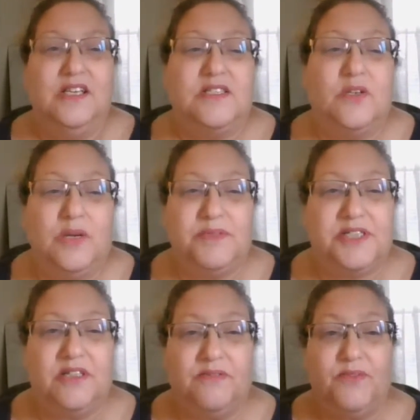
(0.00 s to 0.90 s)
So I'm
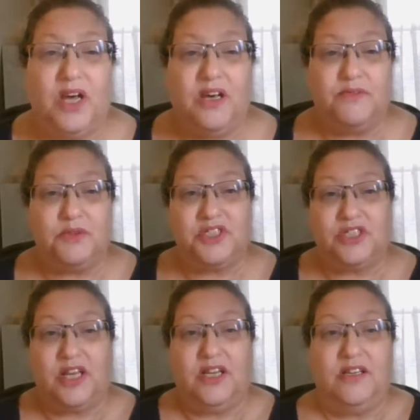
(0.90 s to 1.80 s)
still involved, which
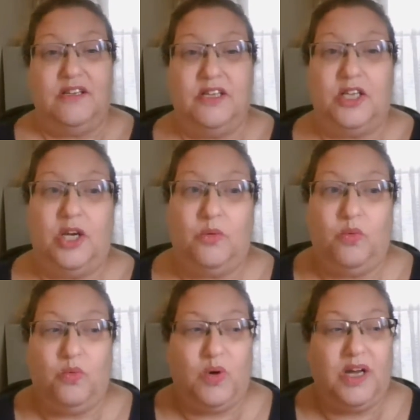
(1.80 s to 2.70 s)
they, you
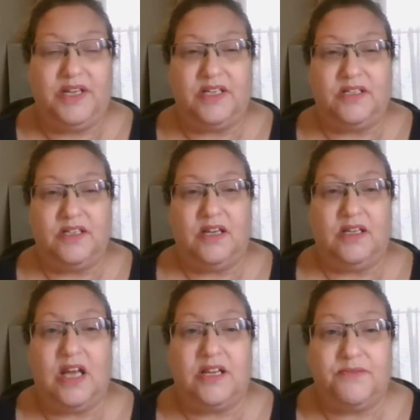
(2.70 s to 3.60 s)
know, wanted. A
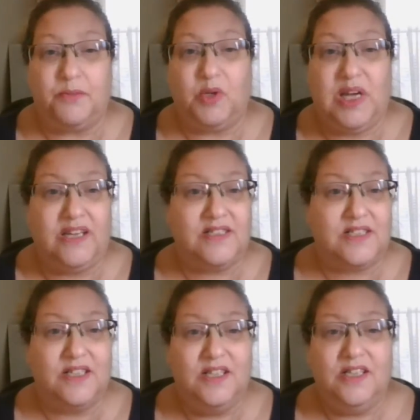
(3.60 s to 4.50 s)
lot of them will ask
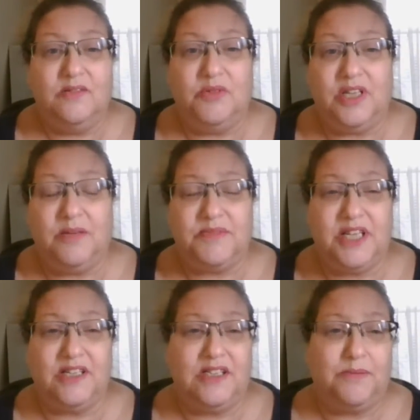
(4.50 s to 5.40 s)
when I'm
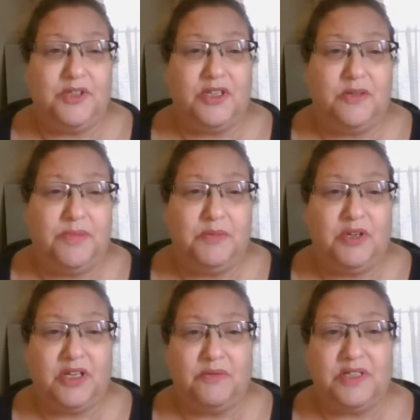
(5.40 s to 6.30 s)
telling them they're going to be
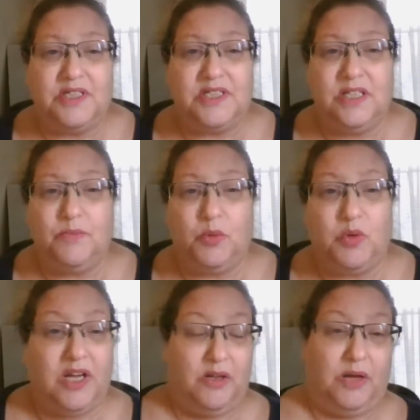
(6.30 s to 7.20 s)
working with the team, well,
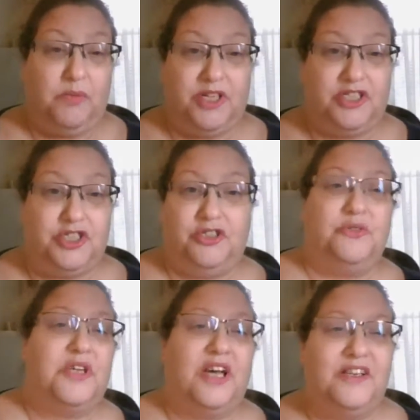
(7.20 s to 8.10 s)
why I wanted
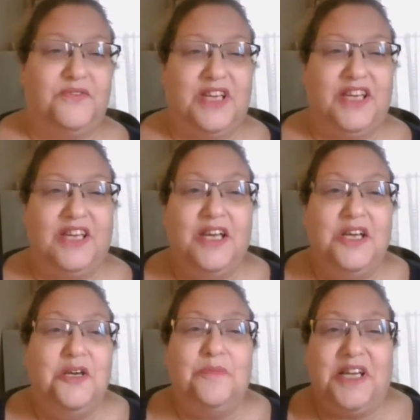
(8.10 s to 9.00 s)
you kind of thing.
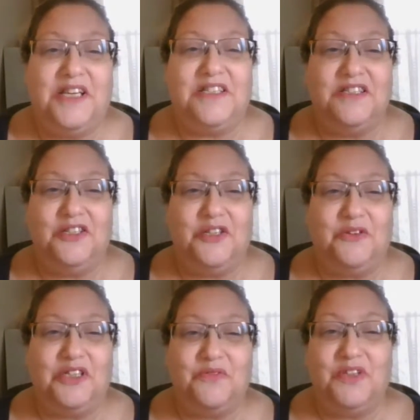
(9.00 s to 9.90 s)
But I, you know,
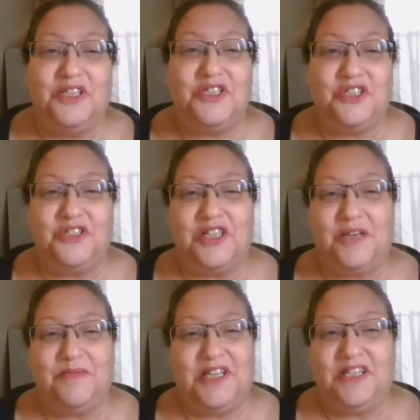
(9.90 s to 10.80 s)
I reassure
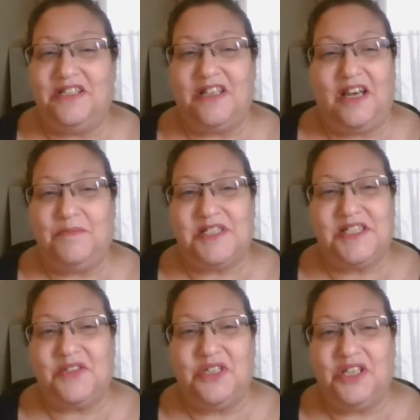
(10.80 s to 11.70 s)
them that I'm
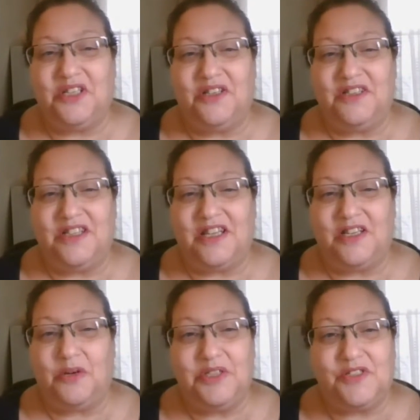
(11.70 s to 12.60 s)
still here and they
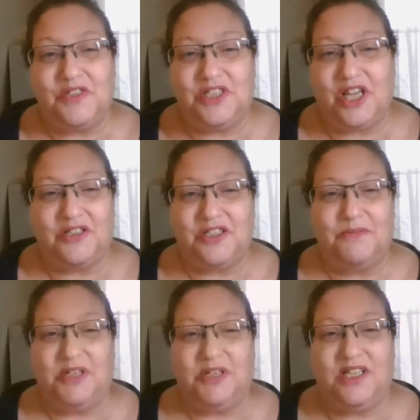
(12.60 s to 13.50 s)
can always reach out to
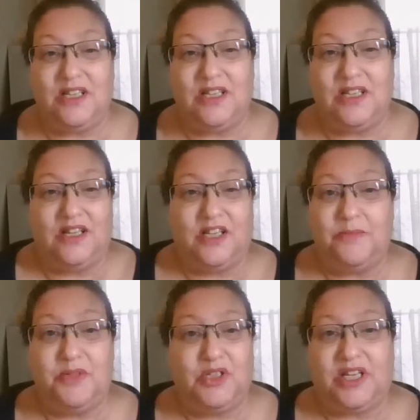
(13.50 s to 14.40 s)
me and I
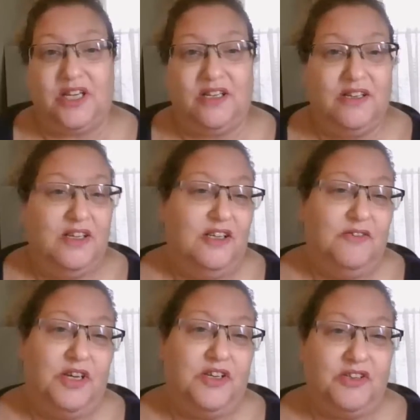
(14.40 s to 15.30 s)
communicate
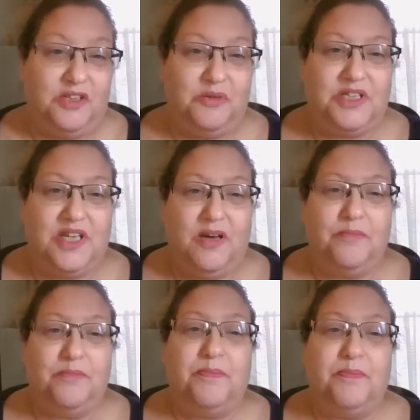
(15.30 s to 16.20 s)
regularly with
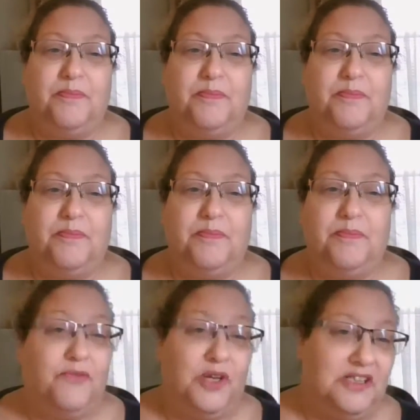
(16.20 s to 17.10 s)
them, but then they
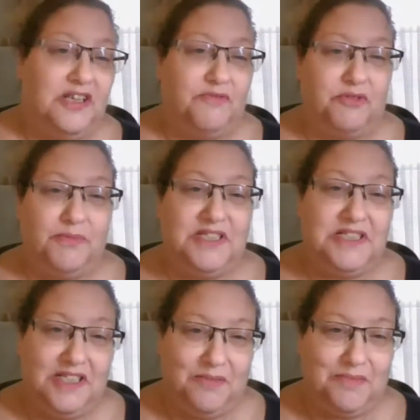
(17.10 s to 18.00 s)
fall in love with my
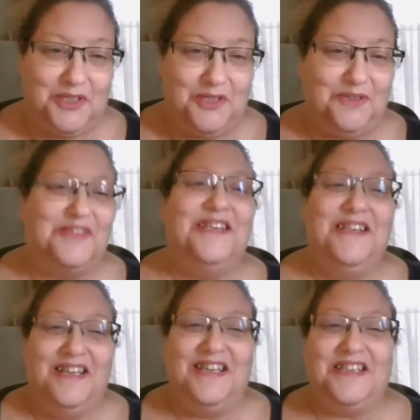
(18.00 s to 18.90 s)
team too.
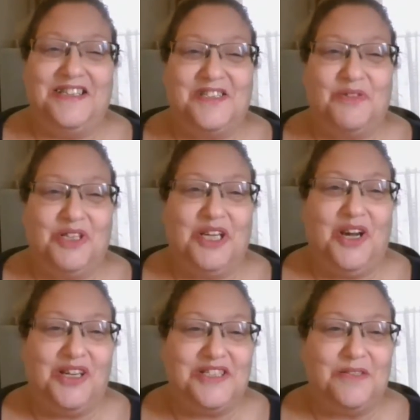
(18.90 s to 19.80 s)
And it's really
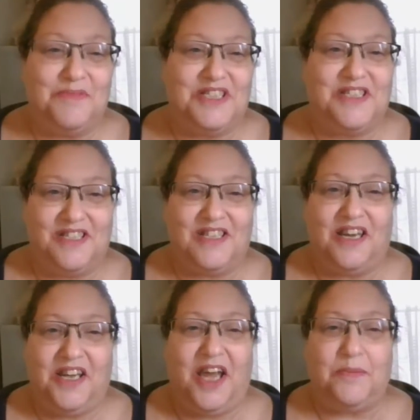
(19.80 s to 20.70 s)
awesome to see
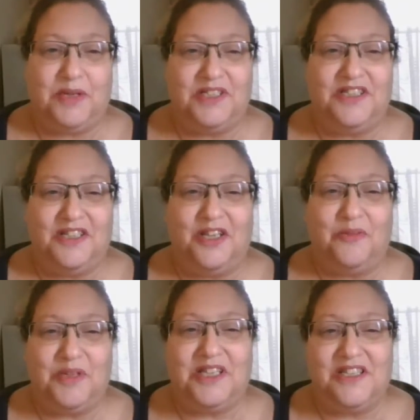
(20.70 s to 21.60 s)
that happen, you know,
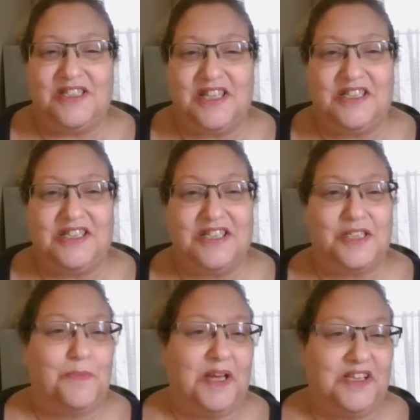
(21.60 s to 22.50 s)
because they didn't
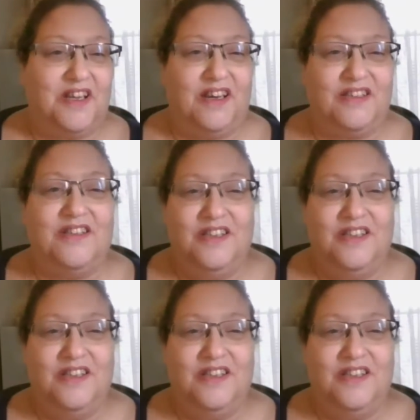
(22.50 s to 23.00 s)
expect that.